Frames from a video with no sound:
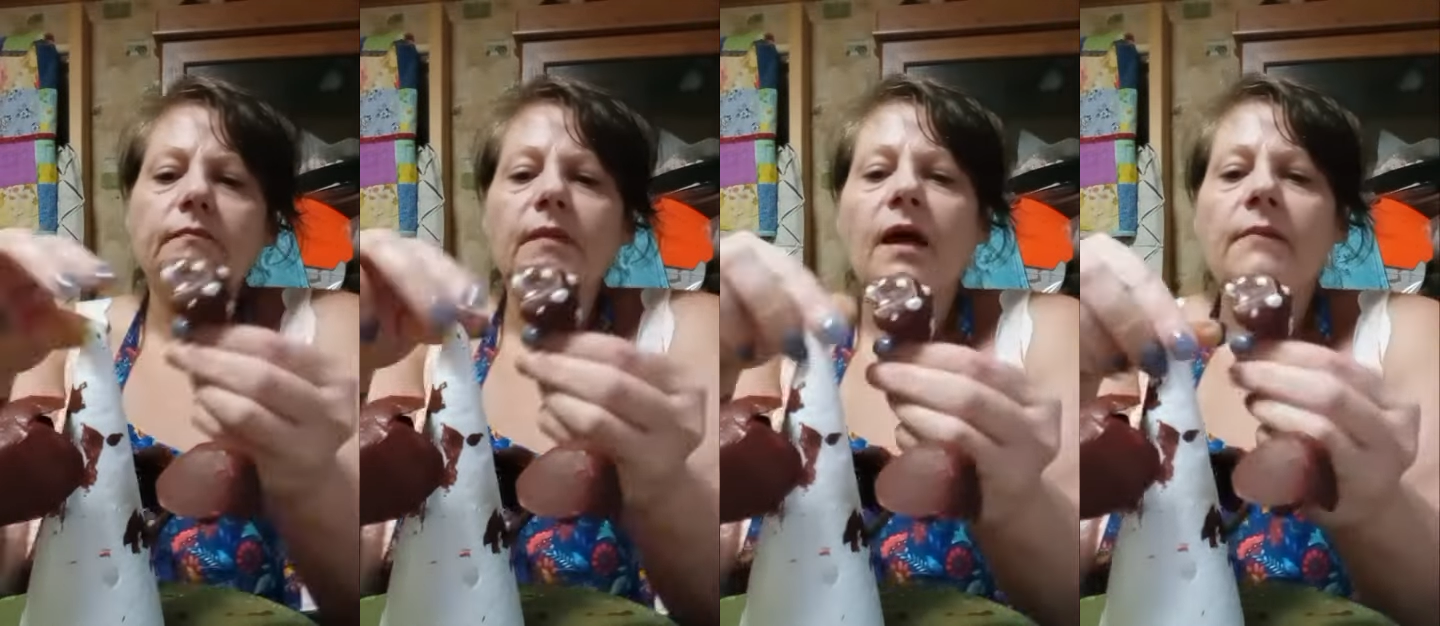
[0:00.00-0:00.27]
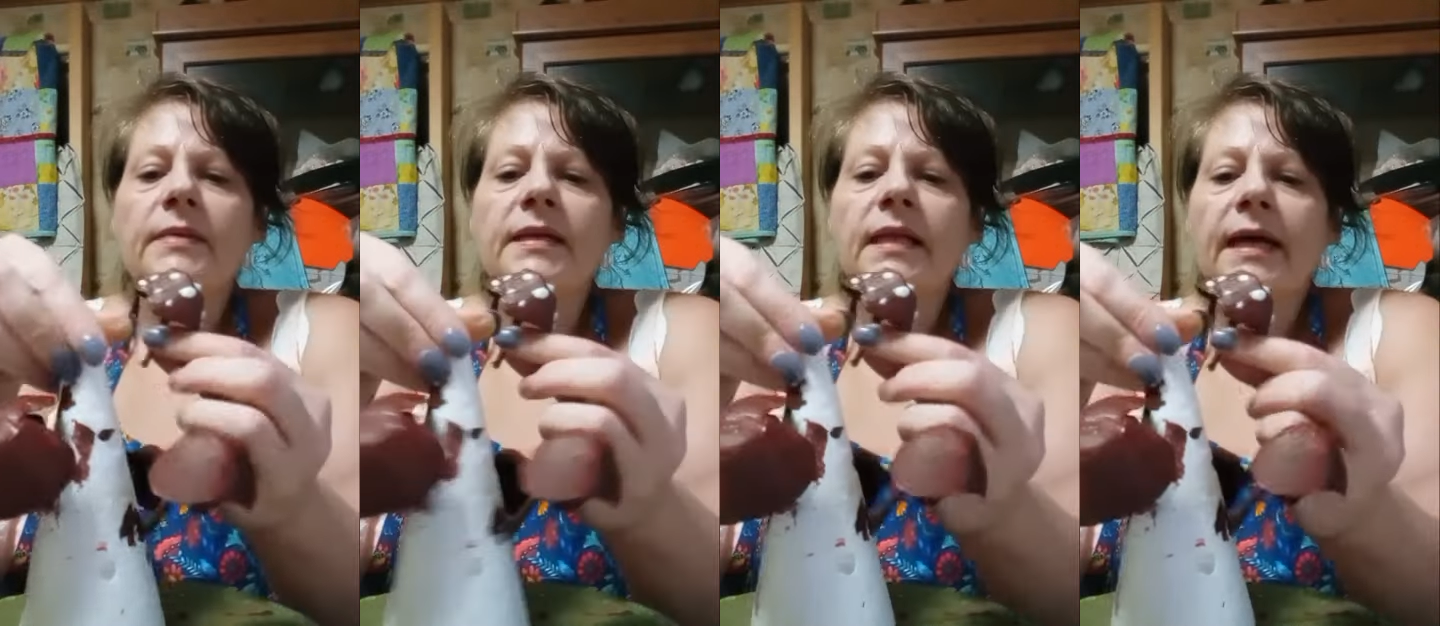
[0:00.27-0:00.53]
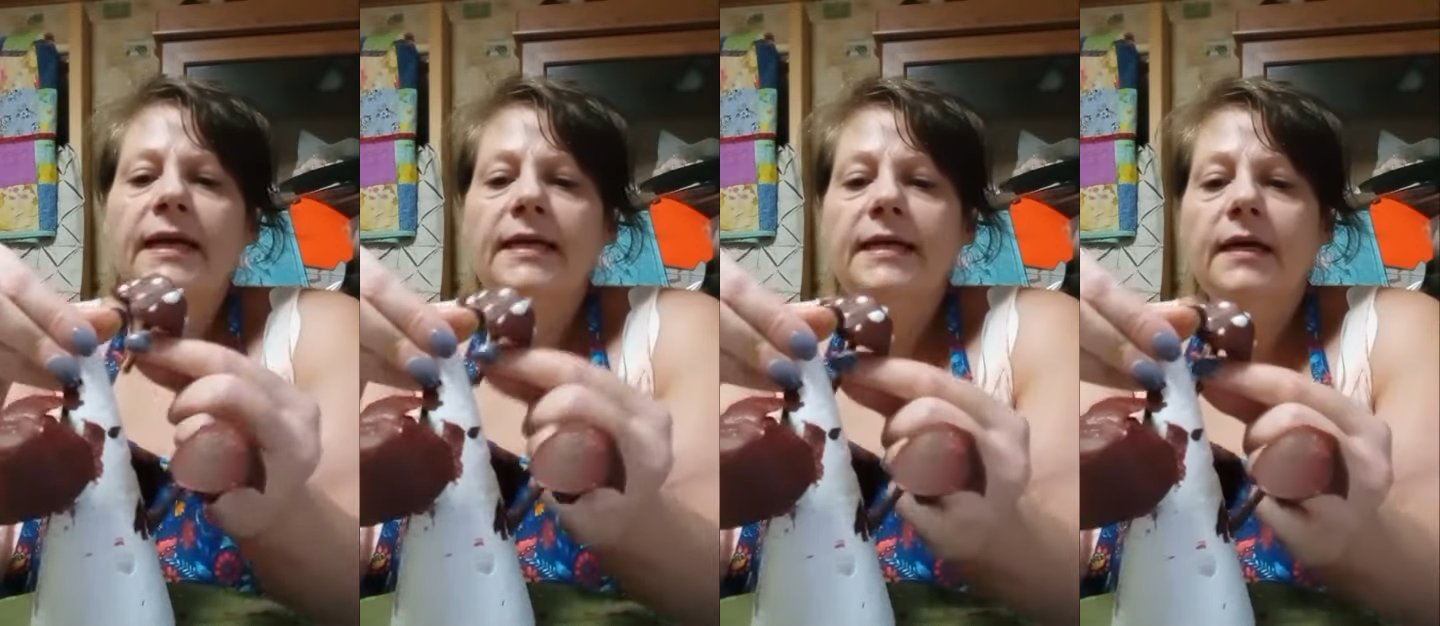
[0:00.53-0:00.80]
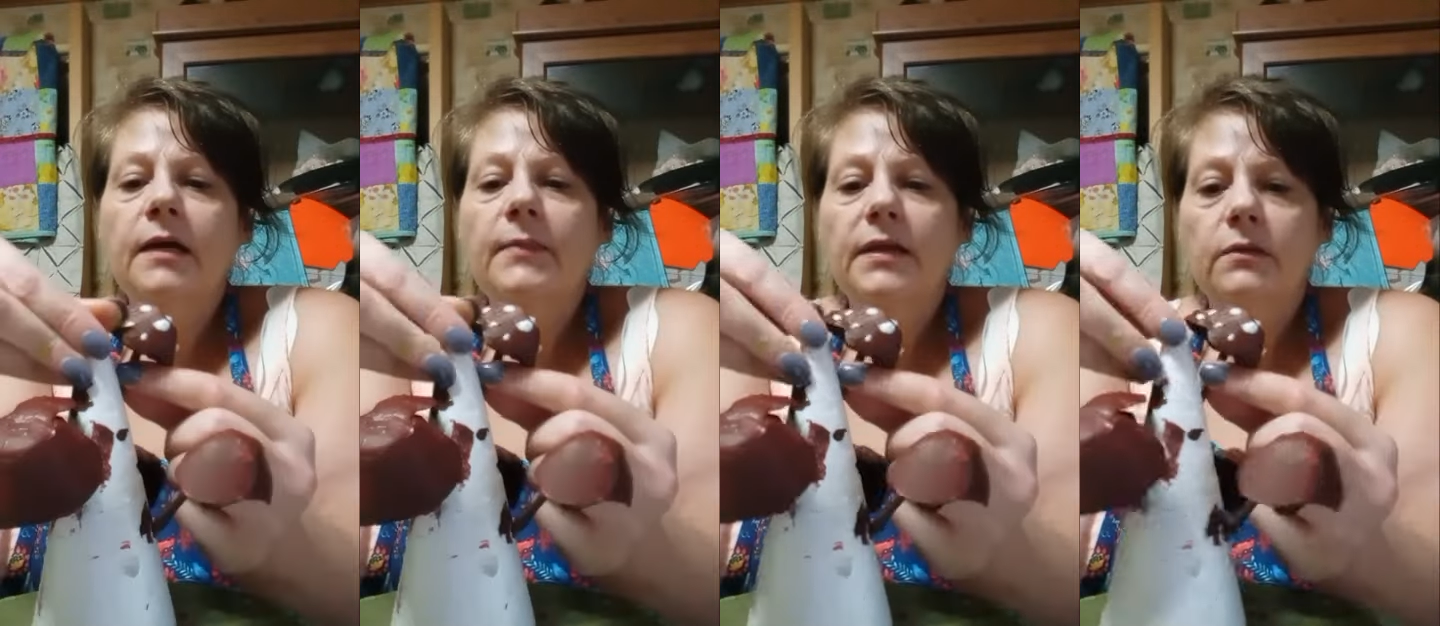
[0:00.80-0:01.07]
I've been laying it
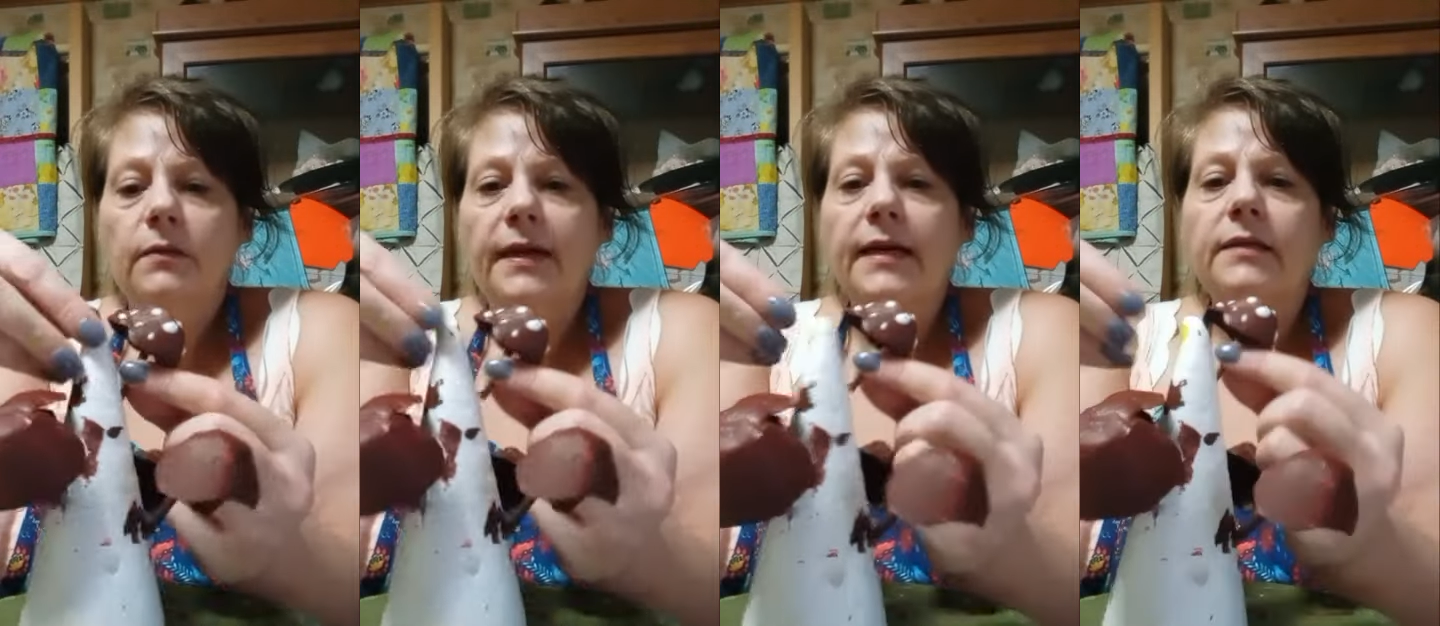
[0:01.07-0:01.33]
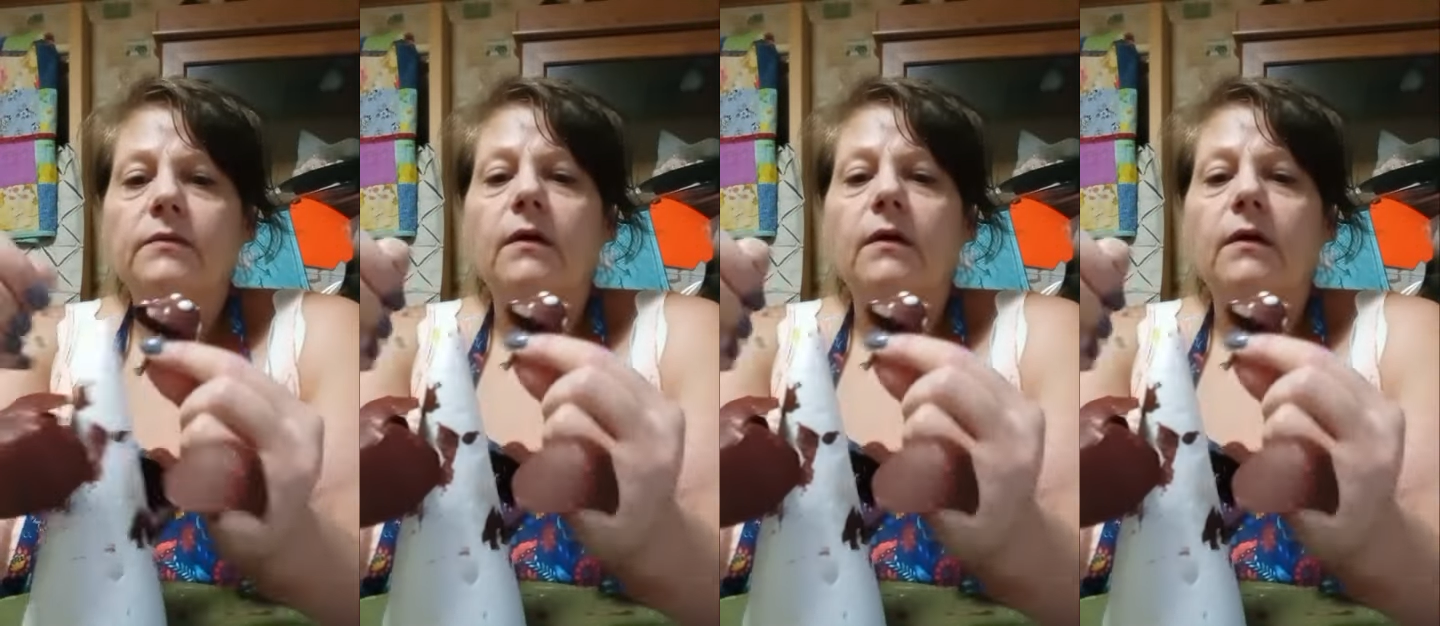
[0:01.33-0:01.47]
down on my little candle